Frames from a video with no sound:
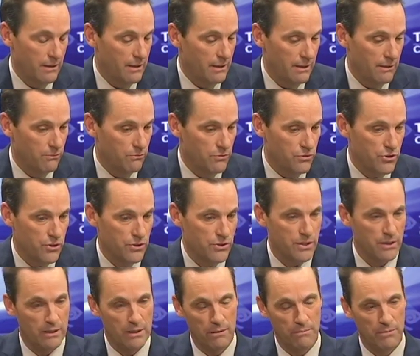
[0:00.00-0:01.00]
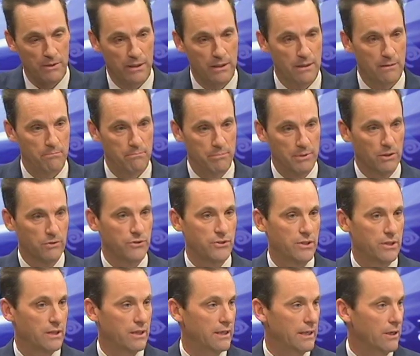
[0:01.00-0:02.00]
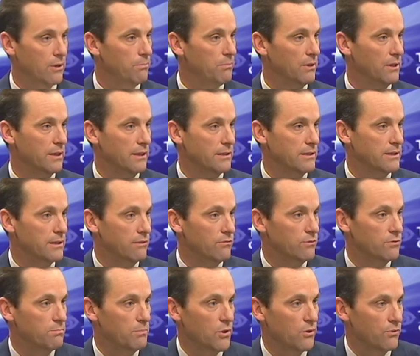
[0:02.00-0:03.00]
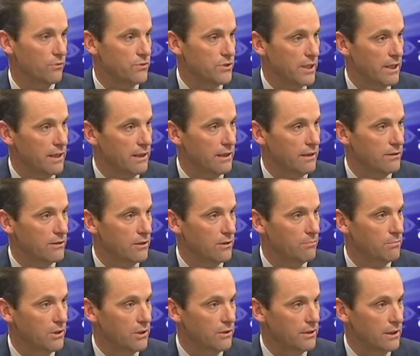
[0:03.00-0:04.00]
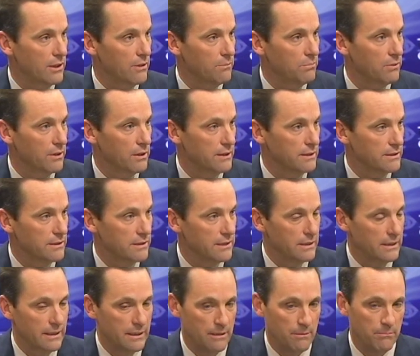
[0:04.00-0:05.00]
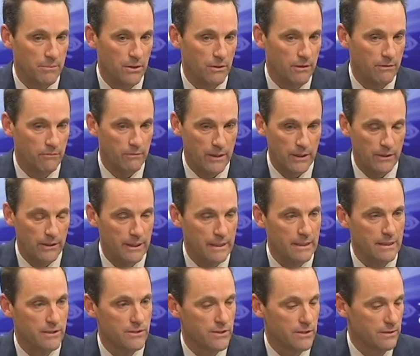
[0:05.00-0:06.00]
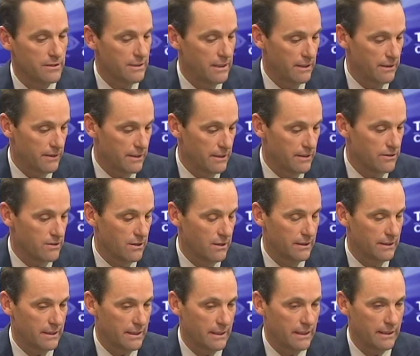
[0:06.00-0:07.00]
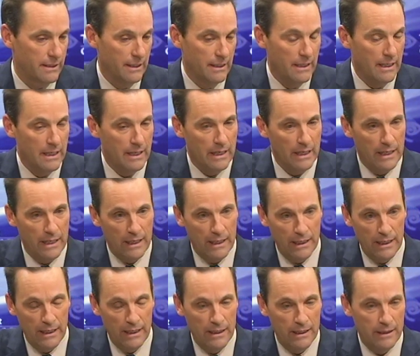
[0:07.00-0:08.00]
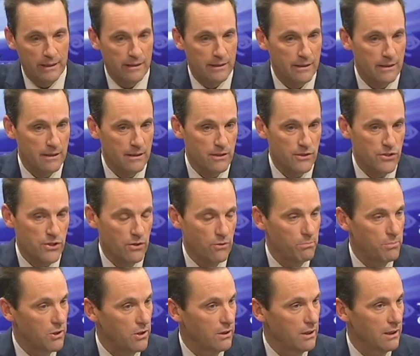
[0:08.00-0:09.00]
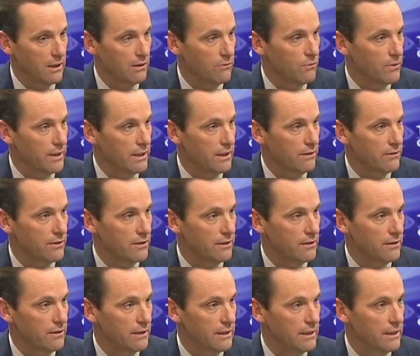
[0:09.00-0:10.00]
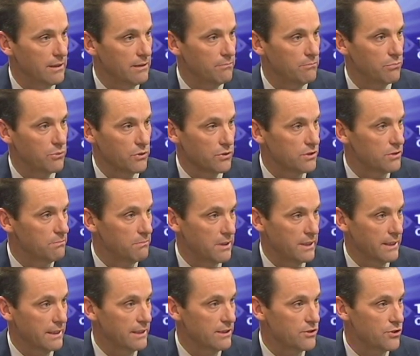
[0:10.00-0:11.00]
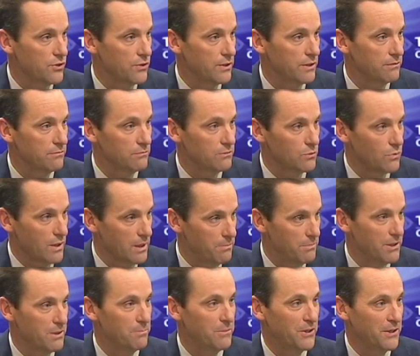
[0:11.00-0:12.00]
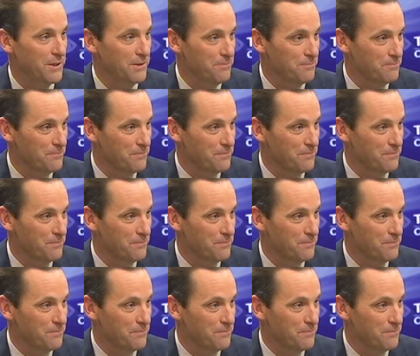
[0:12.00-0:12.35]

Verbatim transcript: it was just a company that built airplanes. It was Burt Rutan out there building airplanes and building VariEzes and, and things like that. And so Paul Allen went out there and put some money into it, quite a bit of money,